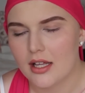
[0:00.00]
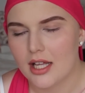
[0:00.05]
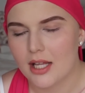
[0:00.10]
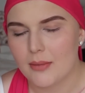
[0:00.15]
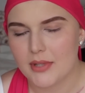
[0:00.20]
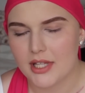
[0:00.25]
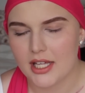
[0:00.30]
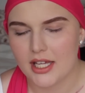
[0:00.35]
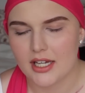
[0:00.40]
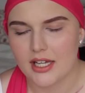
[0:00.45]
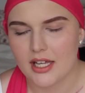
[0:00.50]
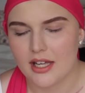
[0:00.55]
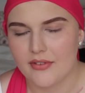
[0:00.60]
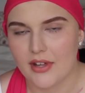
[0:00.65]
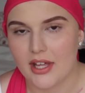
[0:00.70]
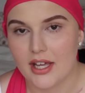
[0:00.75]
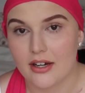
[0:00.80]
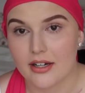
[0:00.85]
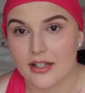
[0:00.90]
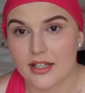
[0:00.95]
I'm keen to have
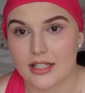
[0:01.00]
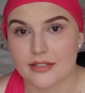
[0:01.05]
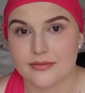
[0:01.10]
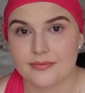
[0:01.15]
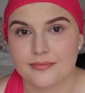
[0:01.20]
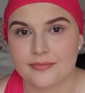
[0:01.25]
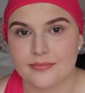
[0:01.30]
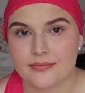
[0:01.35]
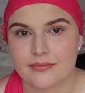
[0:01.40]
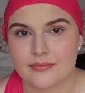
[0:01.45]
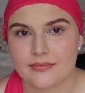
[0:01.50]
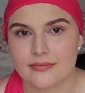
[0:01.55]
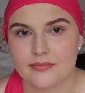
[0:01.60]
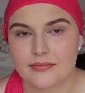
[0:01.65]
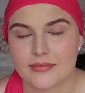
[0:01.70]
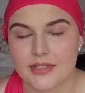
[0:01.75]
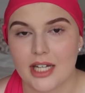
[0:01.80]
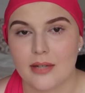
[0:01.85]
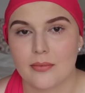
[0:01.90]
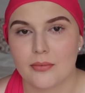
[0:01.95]
hair again.
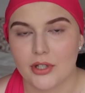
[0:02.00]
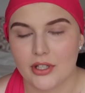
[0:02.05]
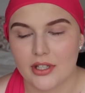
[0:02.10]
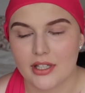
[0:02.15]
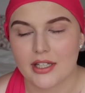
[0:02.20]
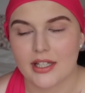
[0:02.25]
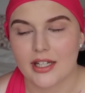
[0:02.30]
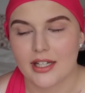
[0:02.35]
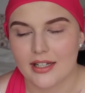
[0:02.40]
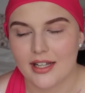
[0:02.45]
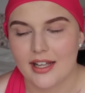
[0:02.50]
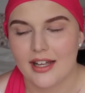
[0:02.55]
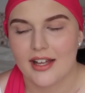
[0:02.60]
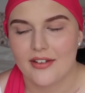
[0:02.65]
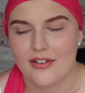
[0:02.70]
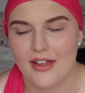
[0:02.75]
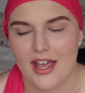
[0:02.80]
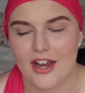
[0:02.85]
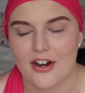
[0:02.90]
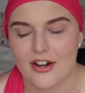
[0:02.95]
I'm really keen to
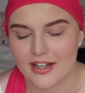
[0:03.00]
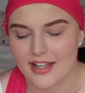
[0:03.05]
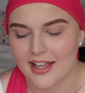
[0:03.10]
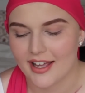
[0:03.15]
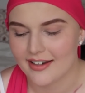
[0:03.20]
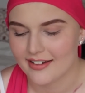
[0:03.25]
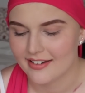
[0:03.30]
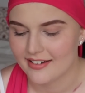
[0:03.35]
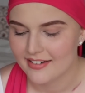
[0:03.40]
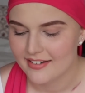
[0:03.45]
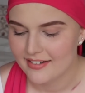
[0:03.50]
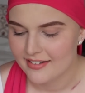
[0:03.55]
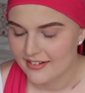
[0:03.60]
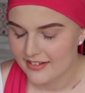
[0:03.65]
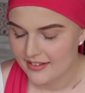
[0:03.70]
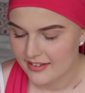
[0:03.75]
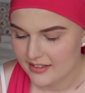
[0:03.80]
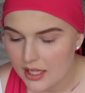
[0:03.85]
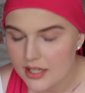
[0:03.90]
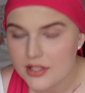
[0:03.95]
have hair again.
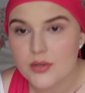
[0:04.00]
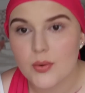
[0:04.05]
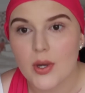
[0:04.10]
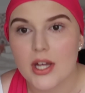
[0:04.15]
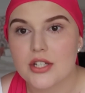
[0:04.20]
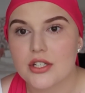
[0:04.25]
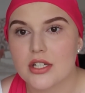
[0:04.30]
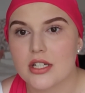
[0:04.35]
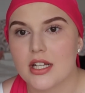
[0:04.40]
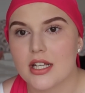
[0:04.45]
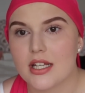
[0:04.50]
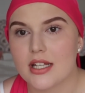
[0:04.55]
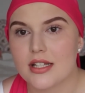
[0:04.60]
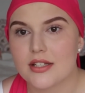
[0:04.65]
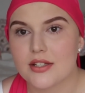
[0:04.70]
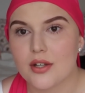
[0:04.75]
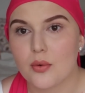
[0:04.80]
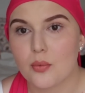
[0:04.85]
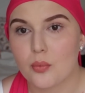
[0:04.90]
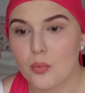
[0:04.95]
Last question
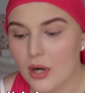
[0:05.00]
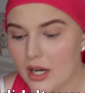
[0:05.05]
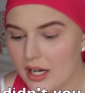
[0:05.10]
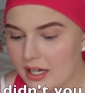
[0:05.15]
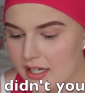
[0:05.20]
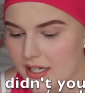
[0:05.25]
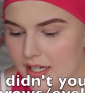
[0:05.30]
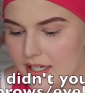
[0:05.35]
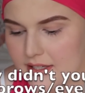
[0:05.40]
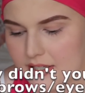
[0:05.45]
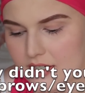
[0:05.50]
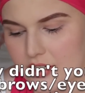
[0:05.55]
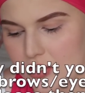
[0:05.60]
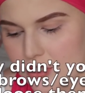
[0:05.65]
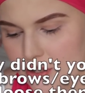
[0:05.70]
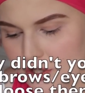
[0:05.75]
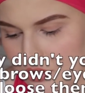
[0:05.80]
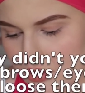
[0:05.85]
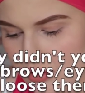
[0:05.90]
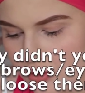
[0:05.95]
is, why
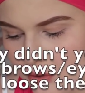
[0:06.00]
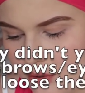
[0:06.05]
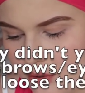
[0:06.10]
didn't you